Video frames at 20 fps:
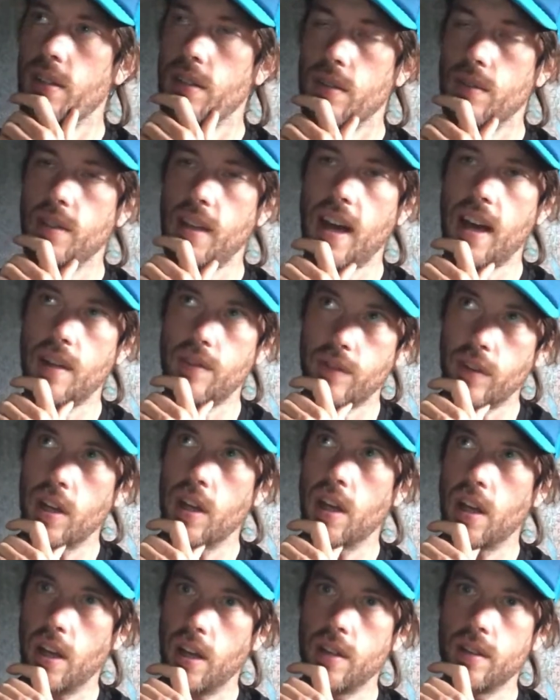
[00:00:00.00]

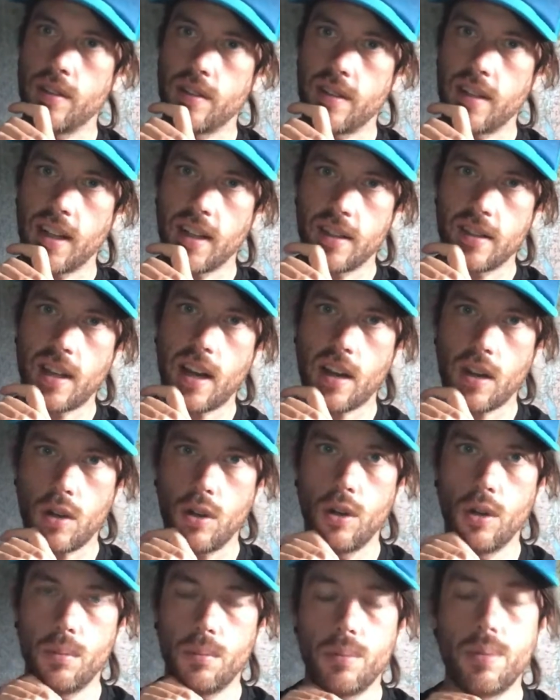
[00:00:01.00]
divert and zigzag
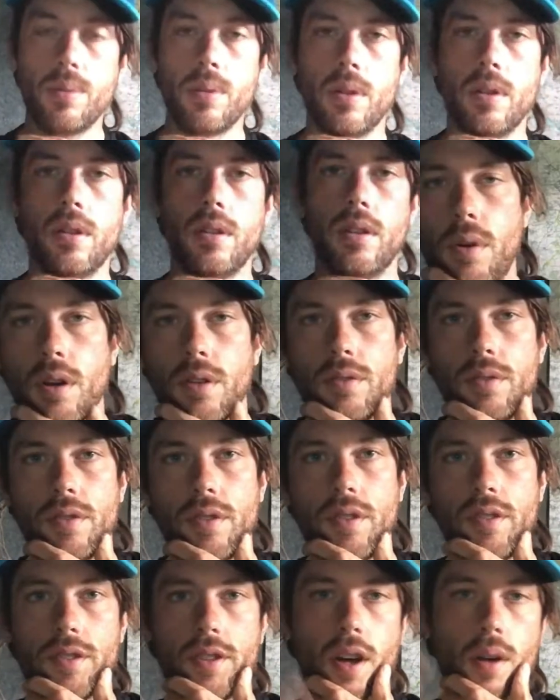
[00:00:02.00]
up
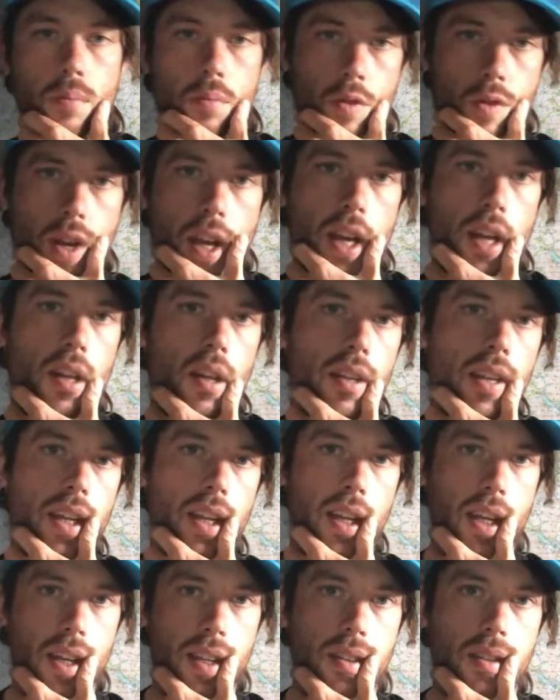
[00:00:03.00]
onto the top trail and
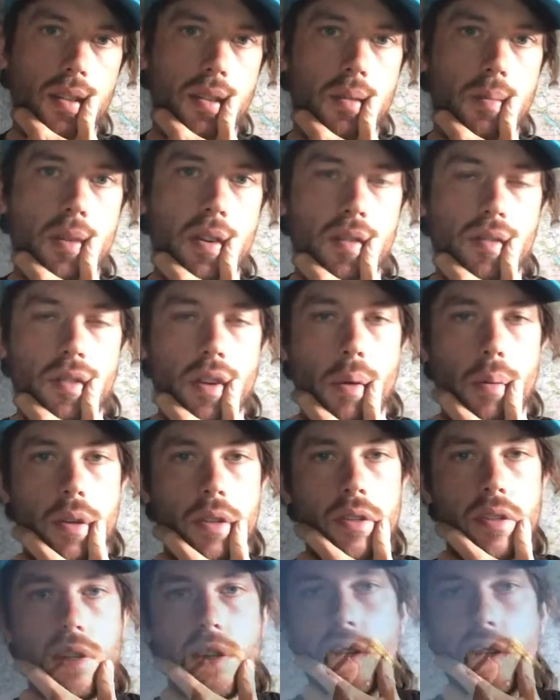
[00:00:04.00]
then hit the summit of Robinson.